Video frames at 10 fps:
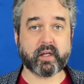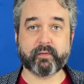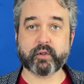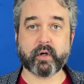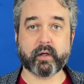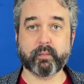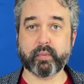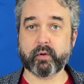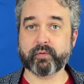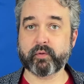if you're trying to
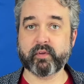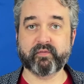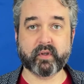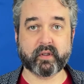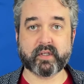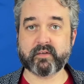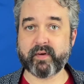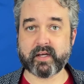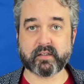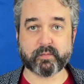burn through the villain as
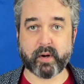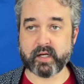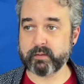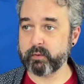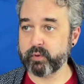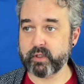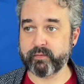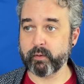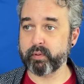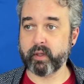fast as possible, which if
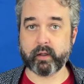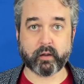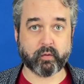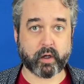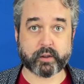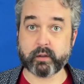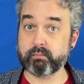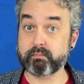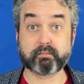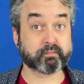you're playing aggression,
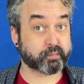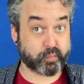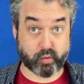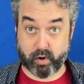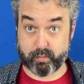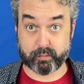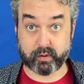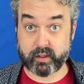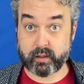probably.